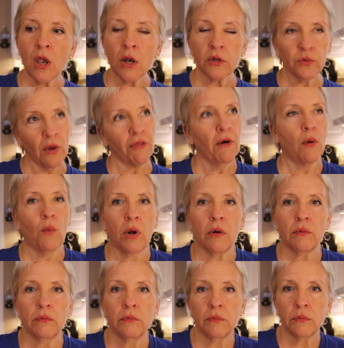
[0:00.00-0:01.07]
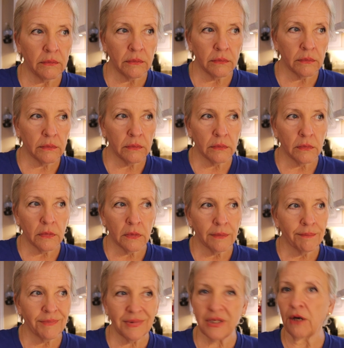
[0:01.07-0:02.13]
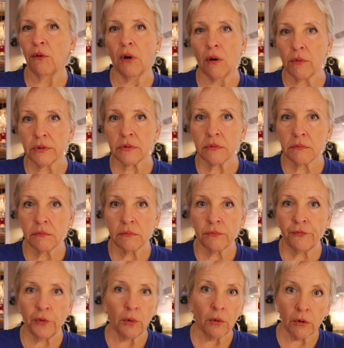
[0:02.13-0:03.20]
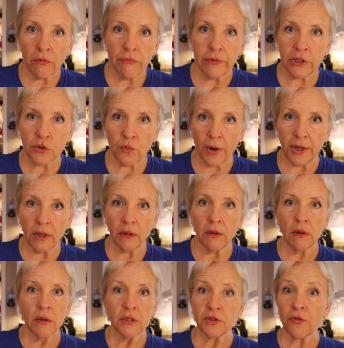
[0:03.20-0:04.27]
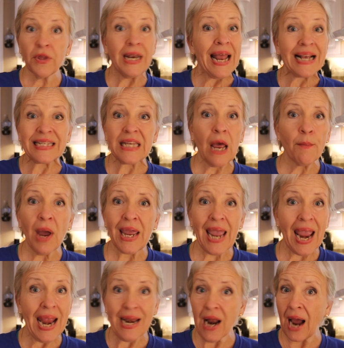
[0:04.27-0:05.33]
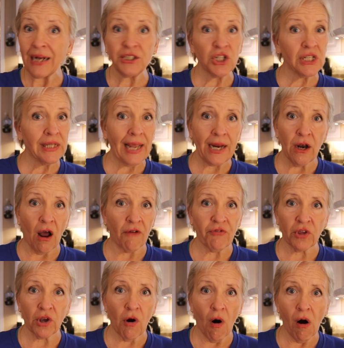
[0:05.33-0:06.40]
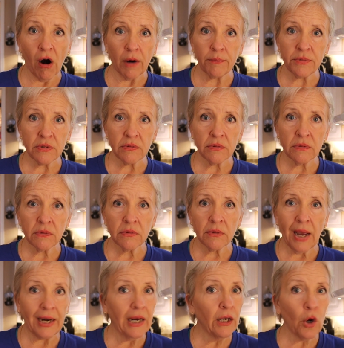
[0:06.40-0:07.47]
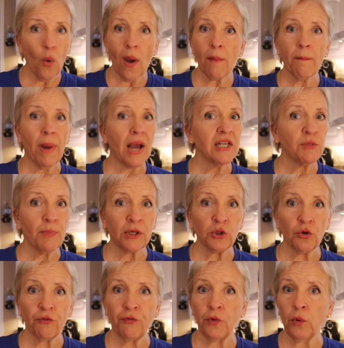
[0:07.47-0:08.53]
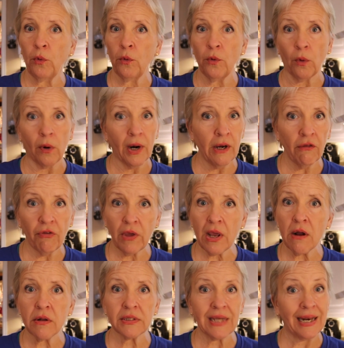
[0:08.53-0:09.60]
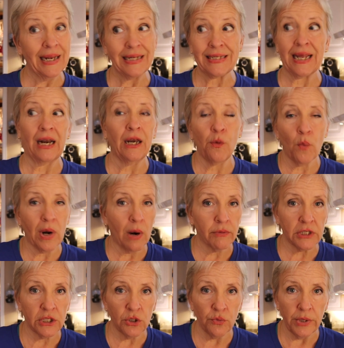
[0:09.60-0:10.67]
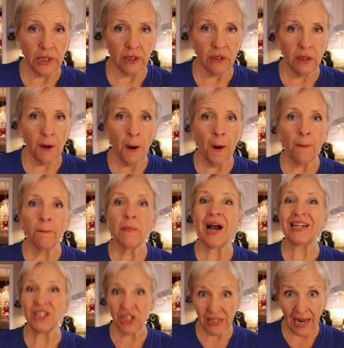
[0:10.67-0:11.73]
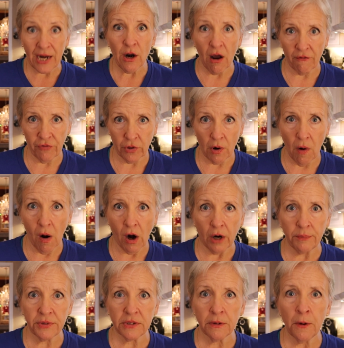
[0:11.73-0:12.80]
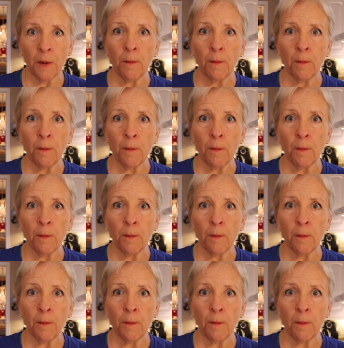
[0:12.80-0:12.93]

So I thought, well, 0 was fewer than 20. So the next time I ate, I just laid off the carbs. I didn't go out and buy special food or anything else. I didn't tell anyone I was doing it. I just laid off the carbs.